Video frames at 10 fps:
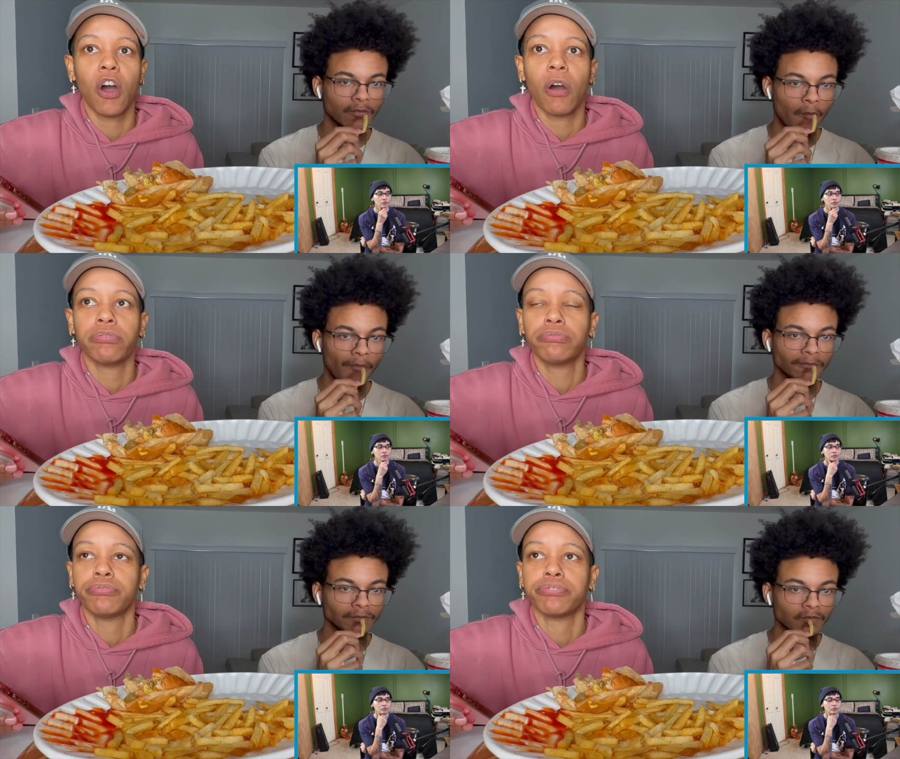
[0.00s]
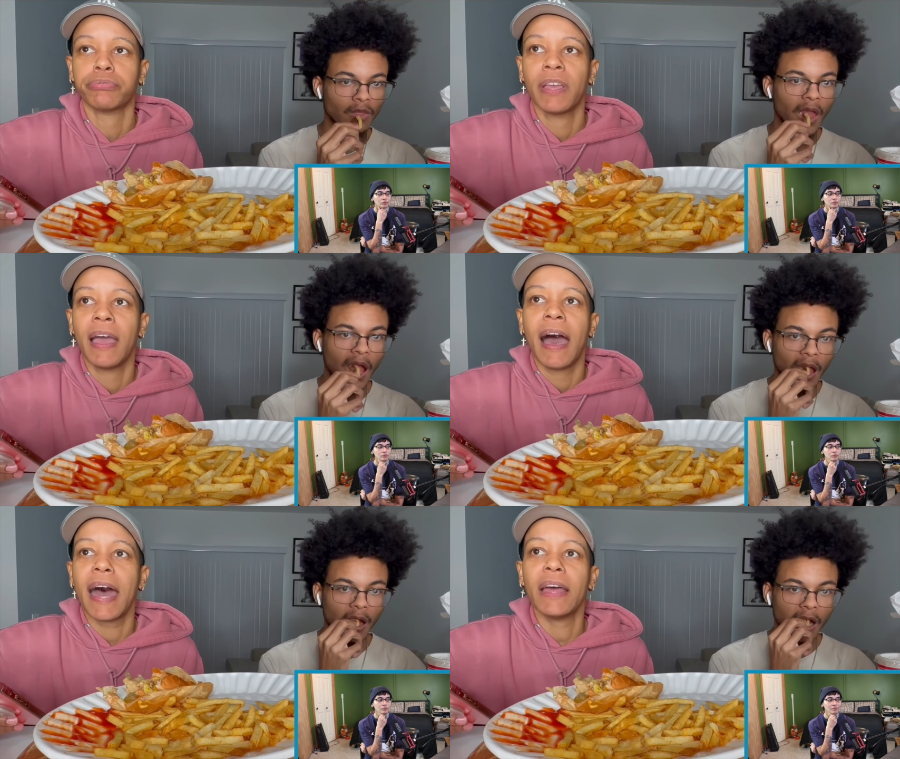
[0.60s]

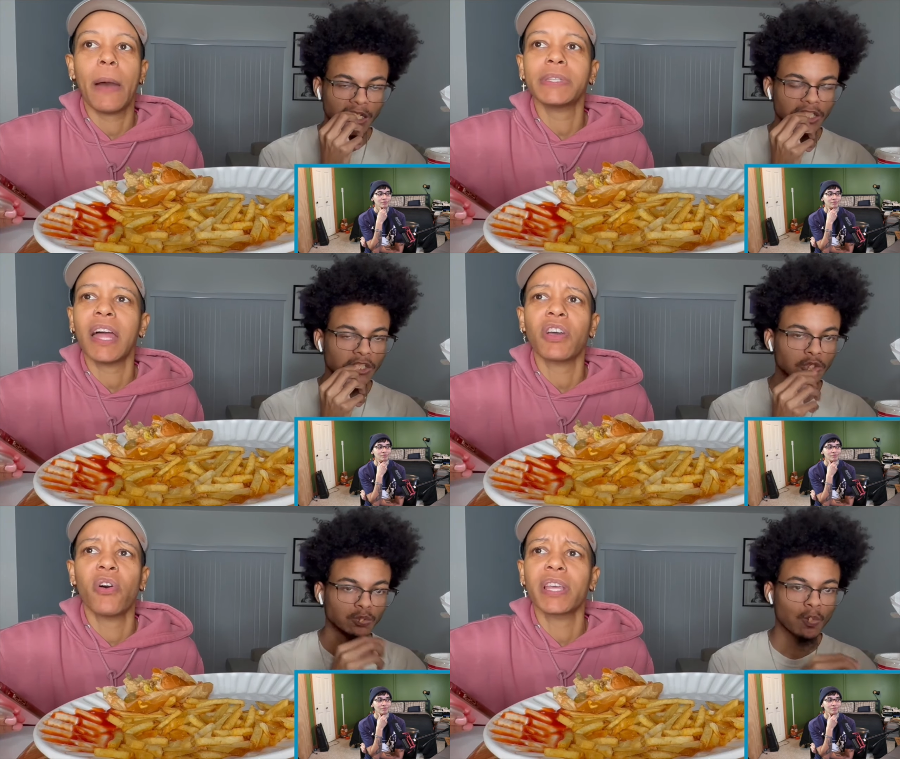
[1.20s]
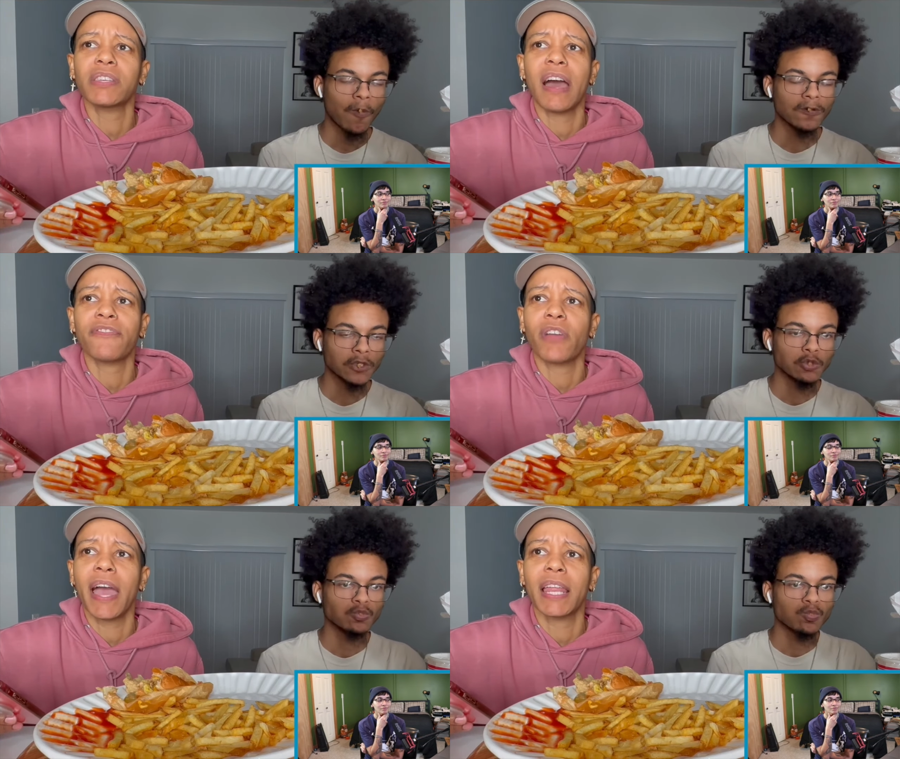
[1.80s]
Speaker 1: I, I wasn't outgoing until
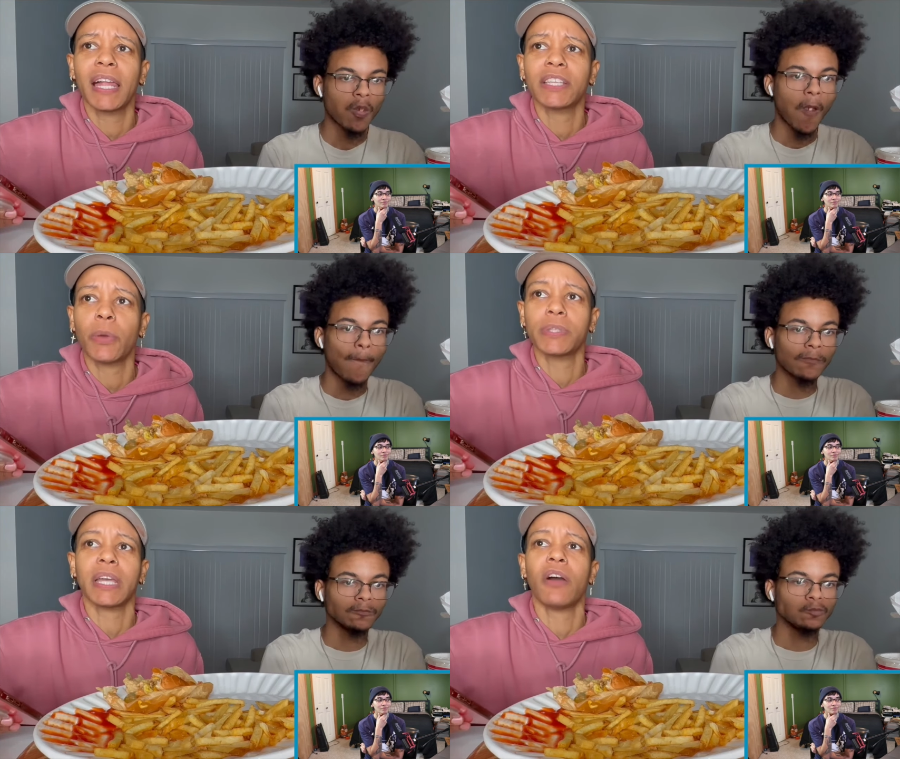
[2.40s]
after I had Elijah. I wasn't